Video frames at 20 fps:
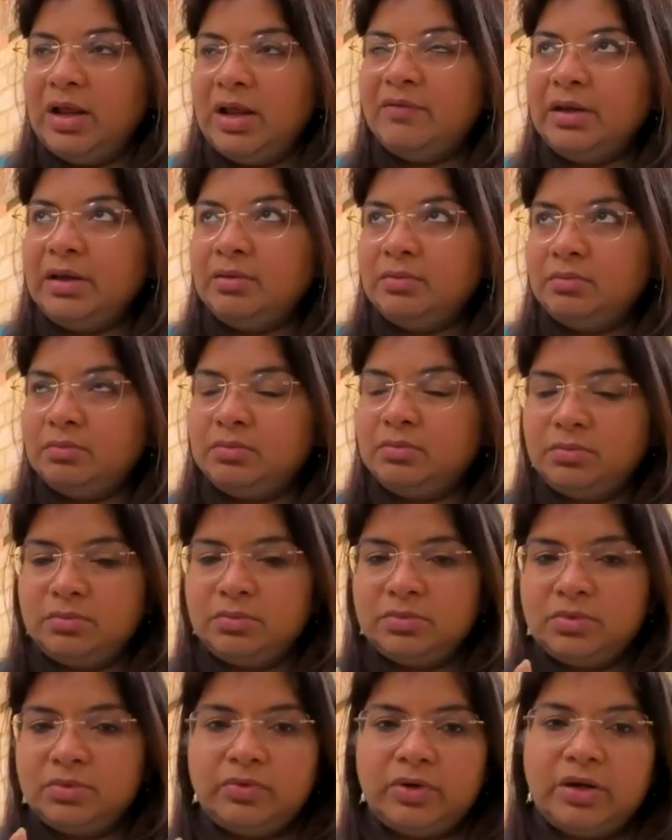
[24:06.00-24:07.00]
have a
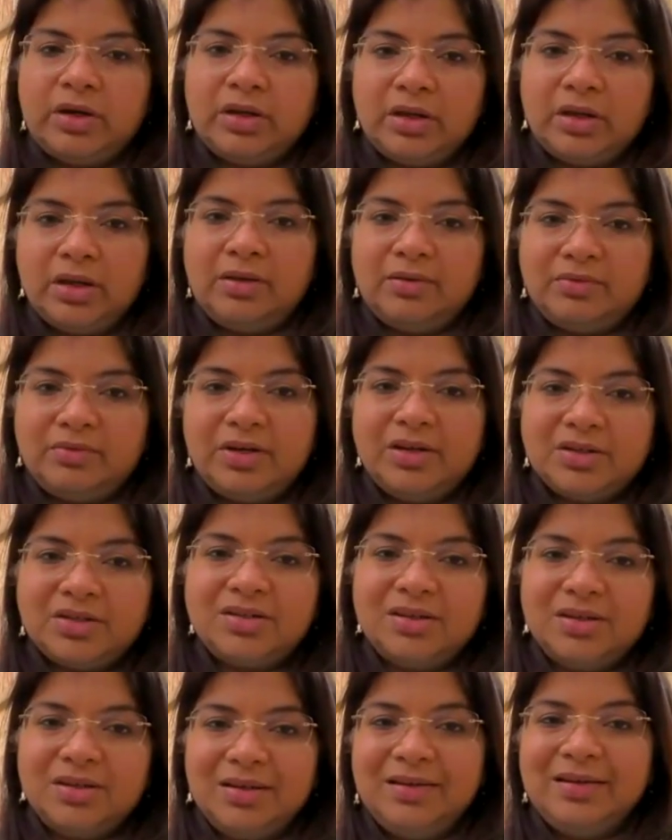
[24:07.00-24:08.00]

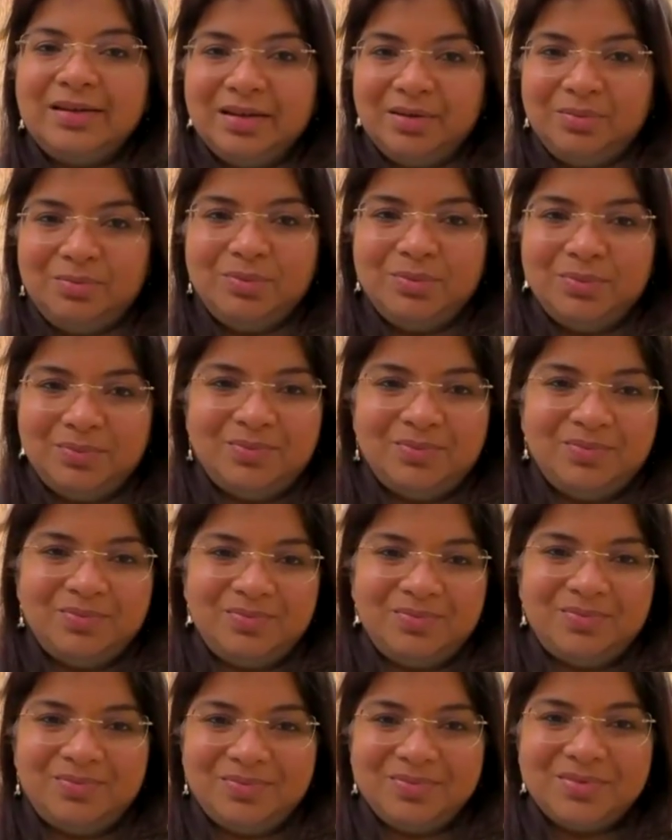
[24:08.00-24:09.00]
traditional income
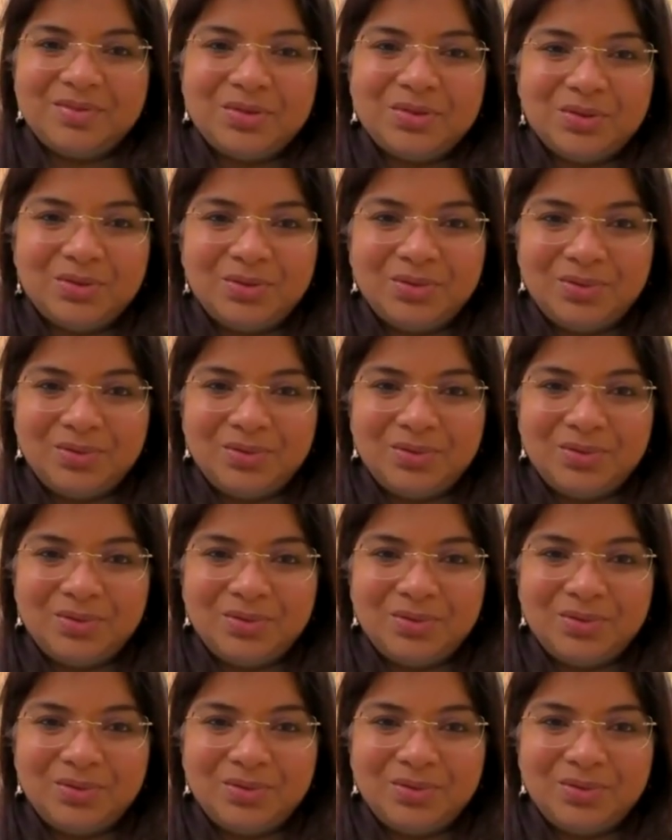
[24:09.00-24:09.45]
to